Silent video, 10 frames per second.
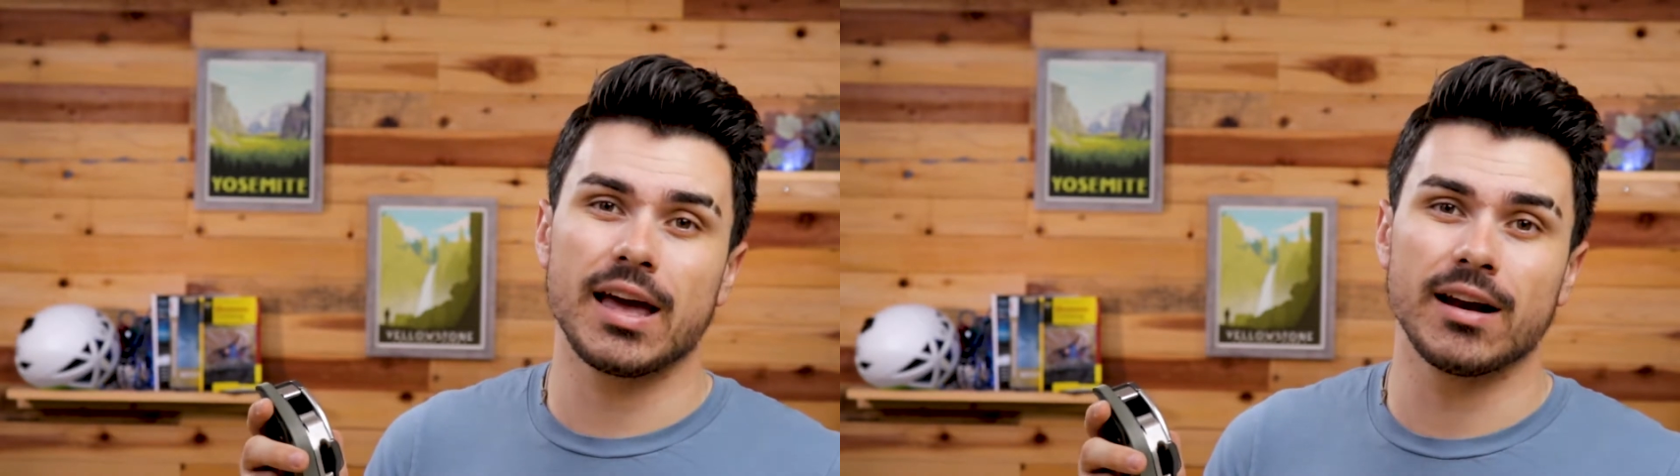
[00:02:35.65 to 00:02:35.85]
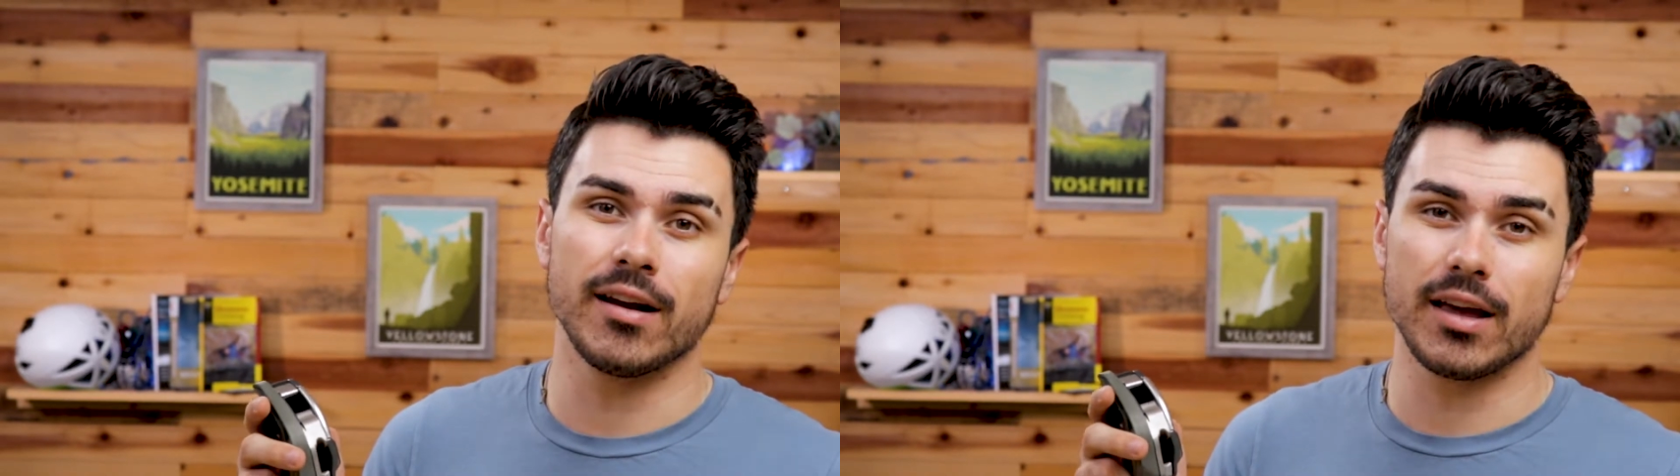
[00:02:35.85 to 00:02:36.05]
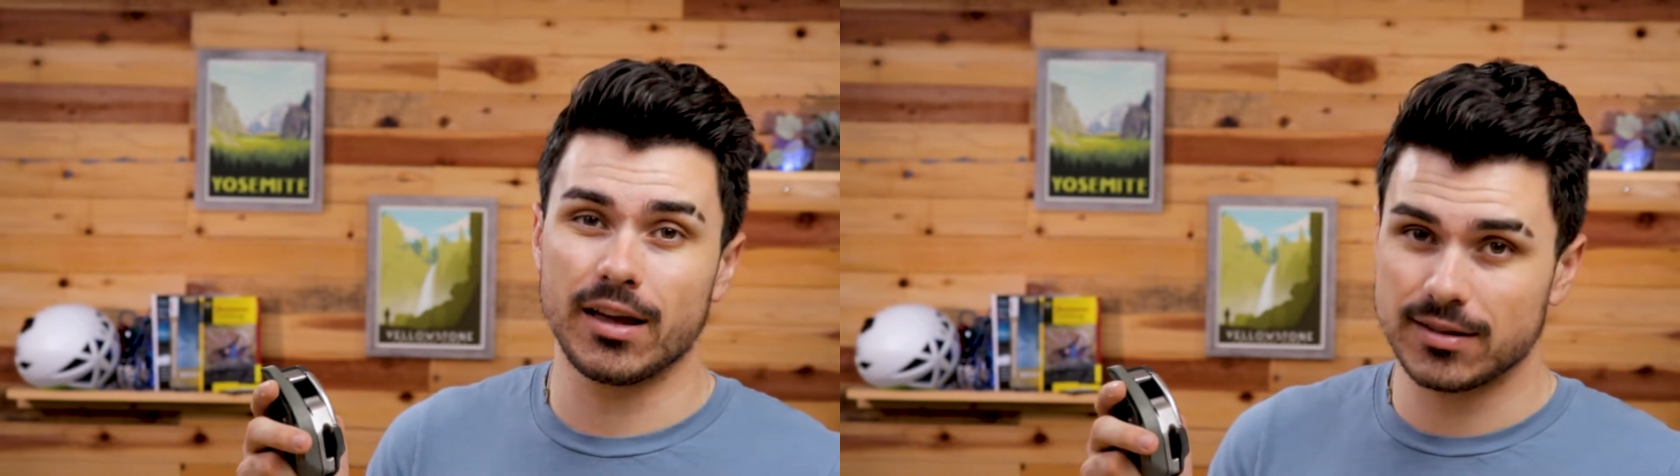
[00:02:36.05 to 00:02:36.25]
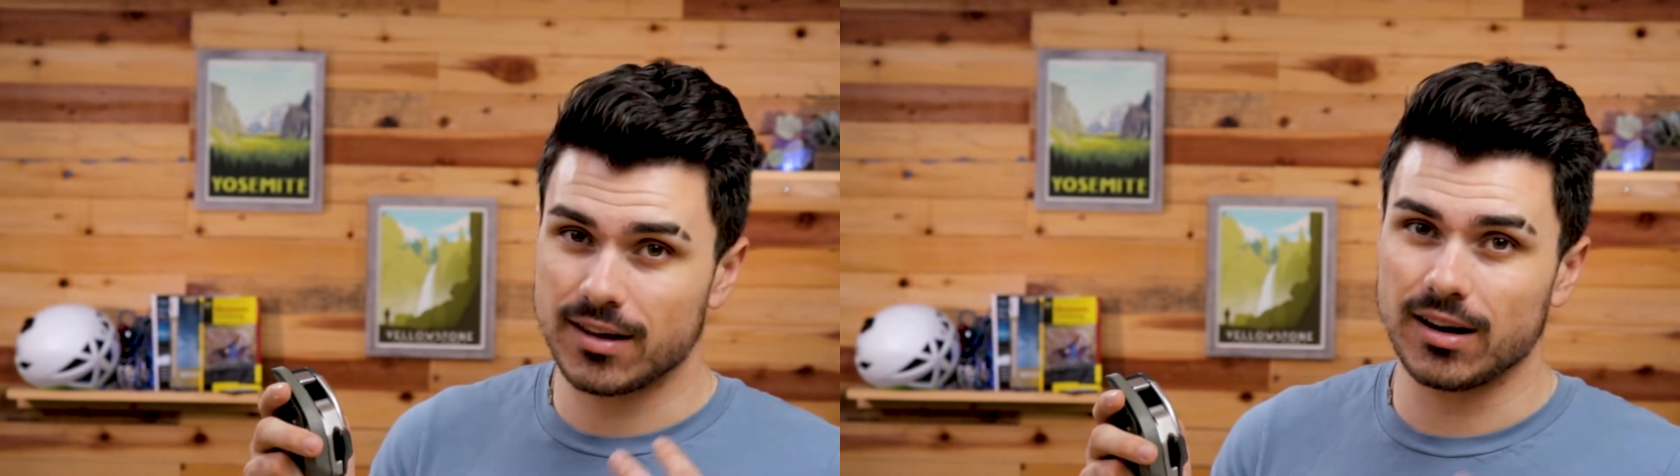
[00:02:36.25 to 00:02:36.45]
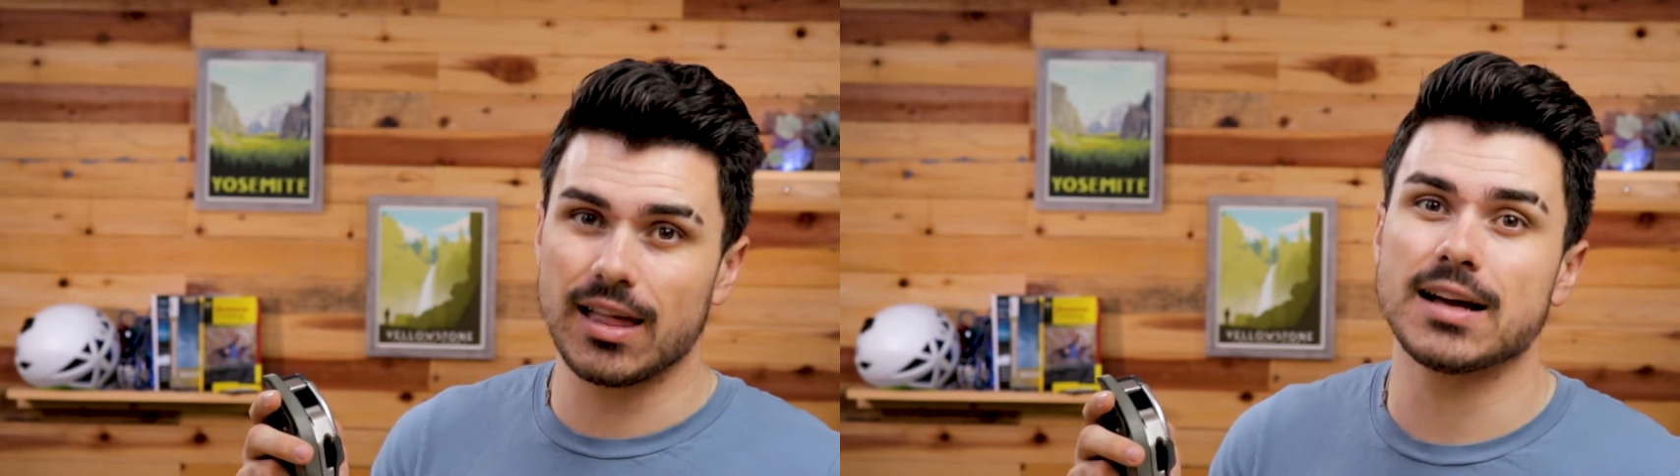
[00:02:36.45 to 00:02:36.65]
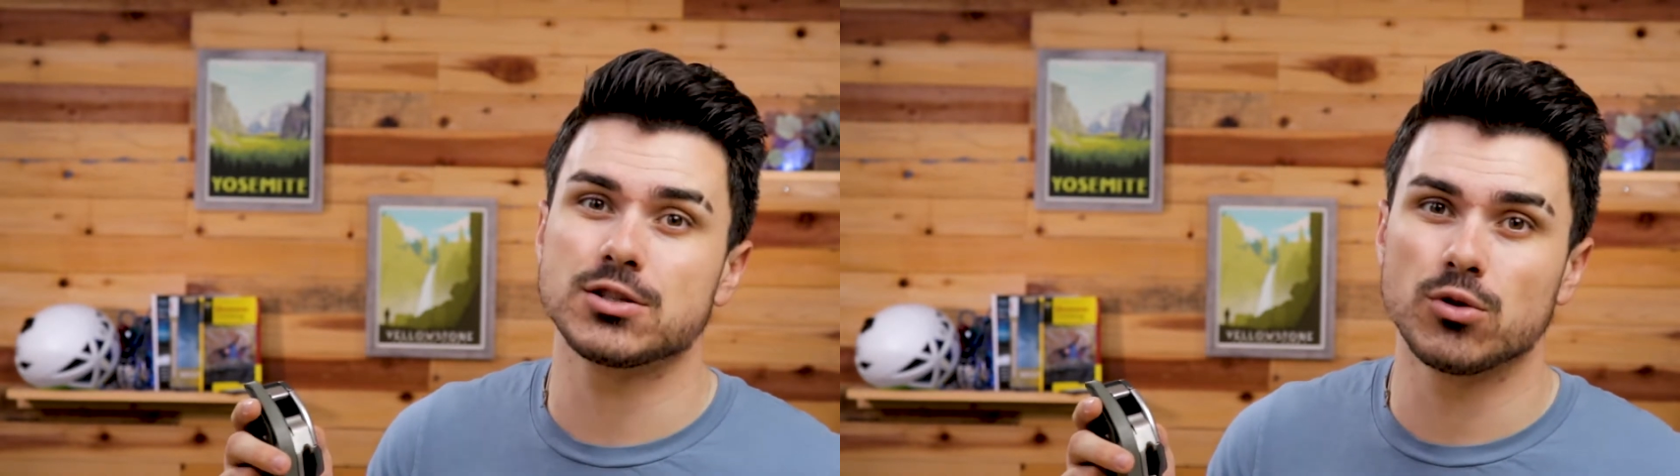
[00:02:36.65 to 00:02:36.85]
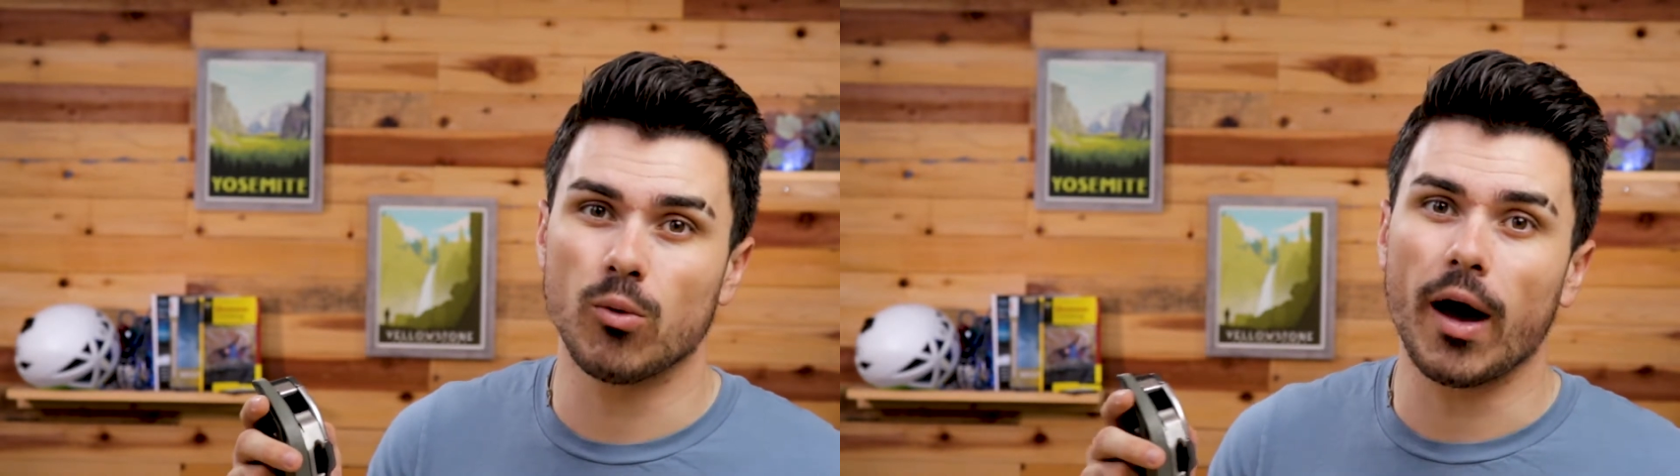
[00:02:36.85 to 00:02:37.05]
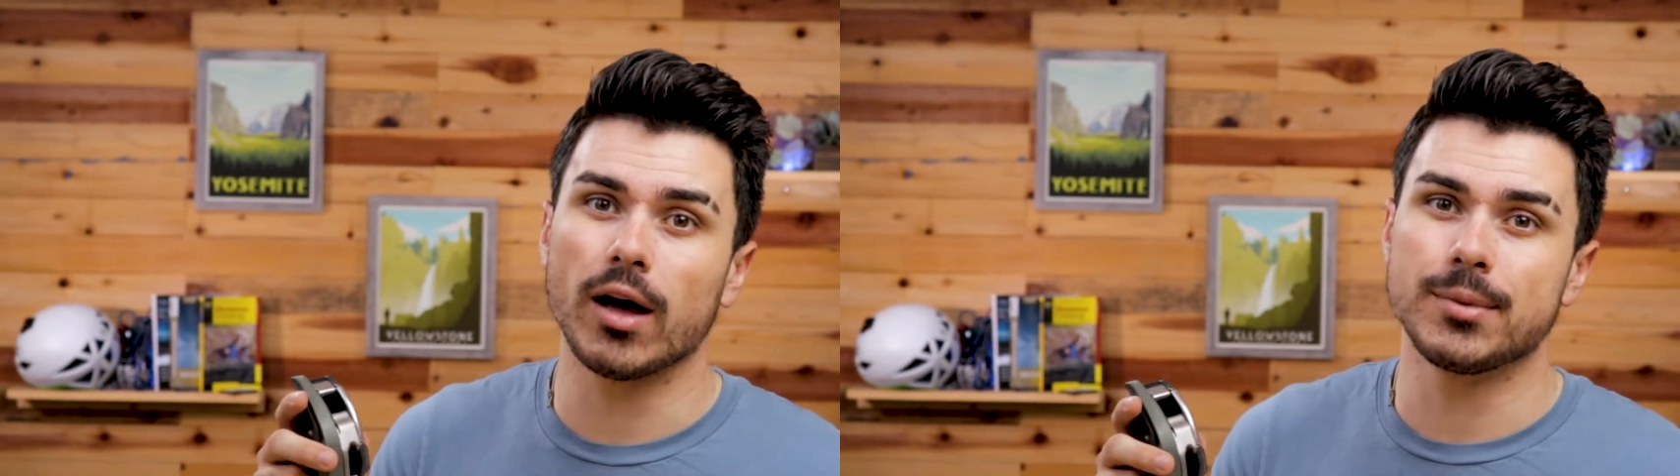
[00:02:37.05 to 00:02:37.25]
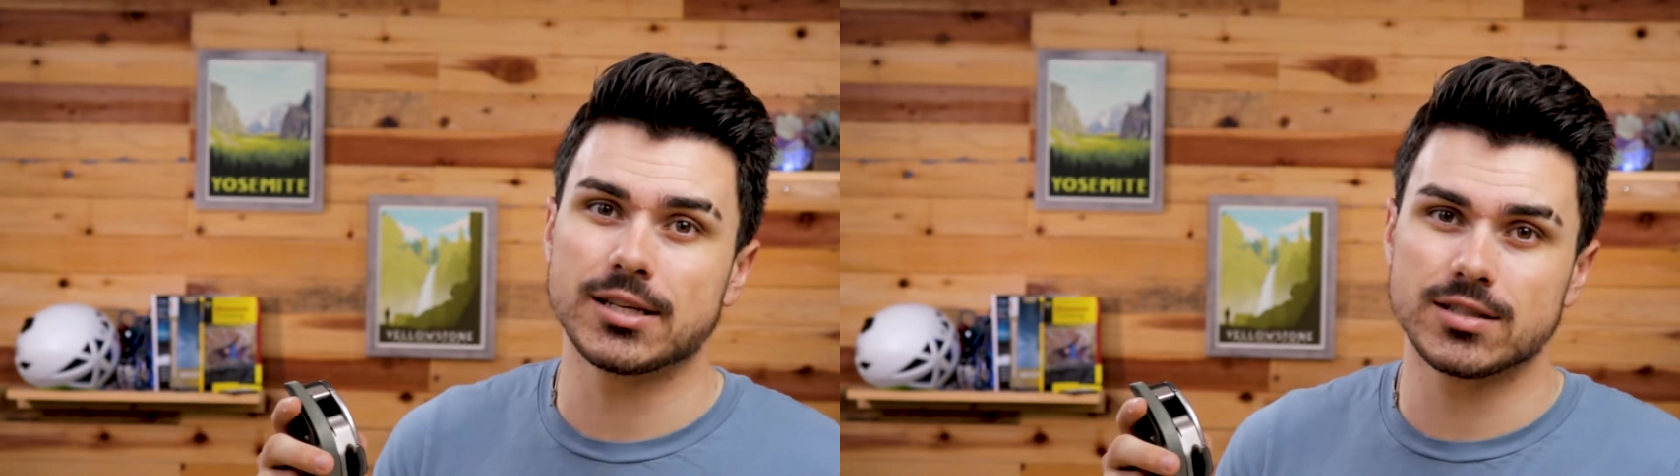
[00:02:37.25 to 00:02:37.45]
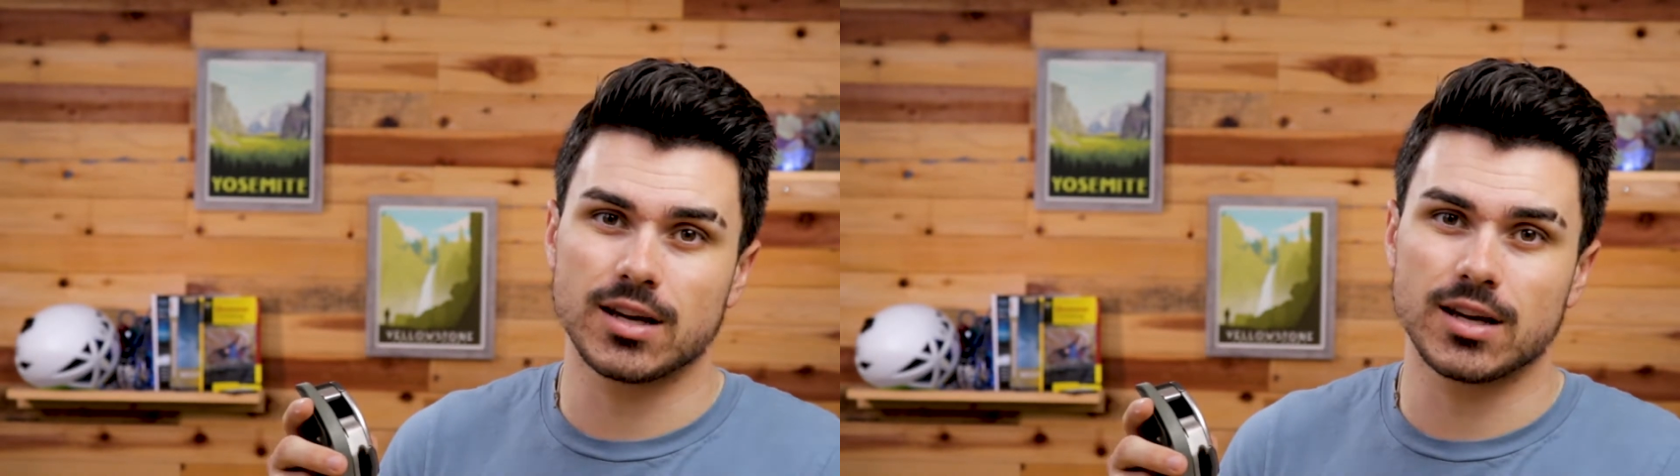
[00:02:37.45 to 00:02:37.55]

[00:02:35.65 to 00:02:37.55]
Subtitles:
and it's gonna last you a while because it's